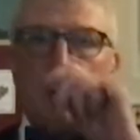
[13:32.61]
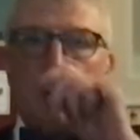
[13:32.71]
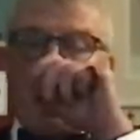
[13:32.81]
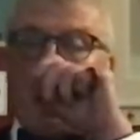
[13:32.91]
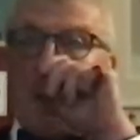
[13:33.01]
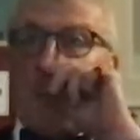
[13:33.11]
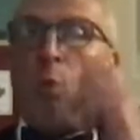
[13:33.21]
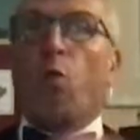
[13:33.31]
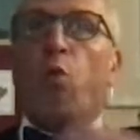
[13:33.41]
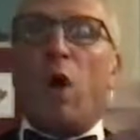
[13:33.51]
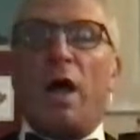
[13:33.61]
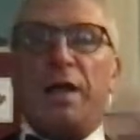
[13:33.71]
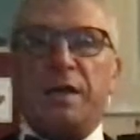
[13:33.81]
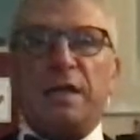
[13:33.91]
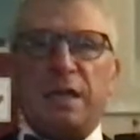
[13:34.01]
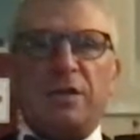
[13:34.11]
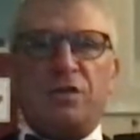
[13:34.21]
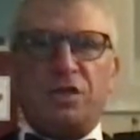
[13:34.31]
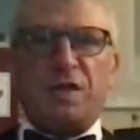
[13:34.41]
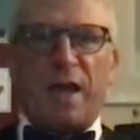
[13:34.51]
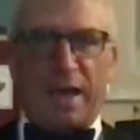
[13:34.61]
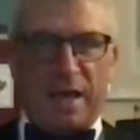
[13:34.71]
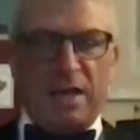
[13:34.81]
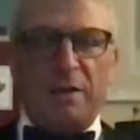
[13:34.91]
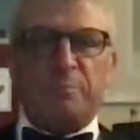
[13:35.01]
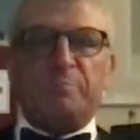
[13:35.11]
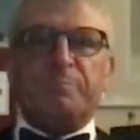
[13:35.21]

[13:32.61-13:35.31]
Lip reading: one each day.